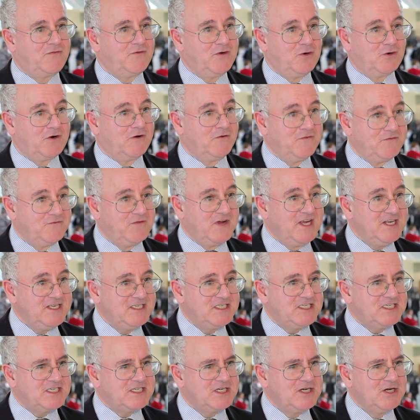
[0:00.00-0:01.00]
You're
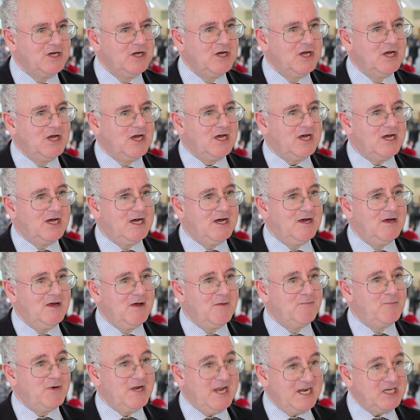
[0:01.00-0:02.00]
convinced,
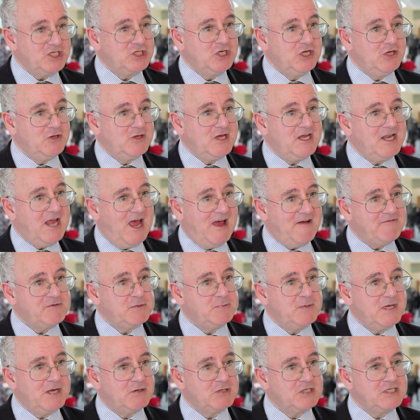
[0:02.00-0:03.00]
but actually you then have
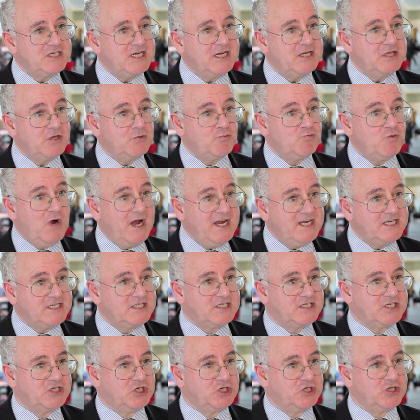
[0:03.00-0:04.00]
to be able to take the right
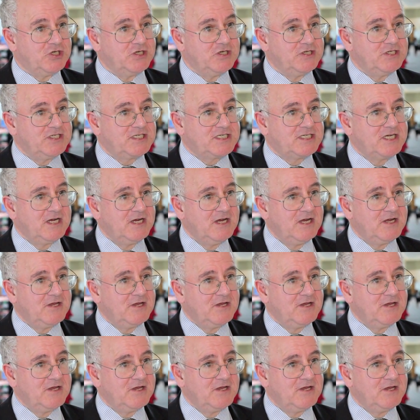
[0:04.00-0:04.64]
decisions,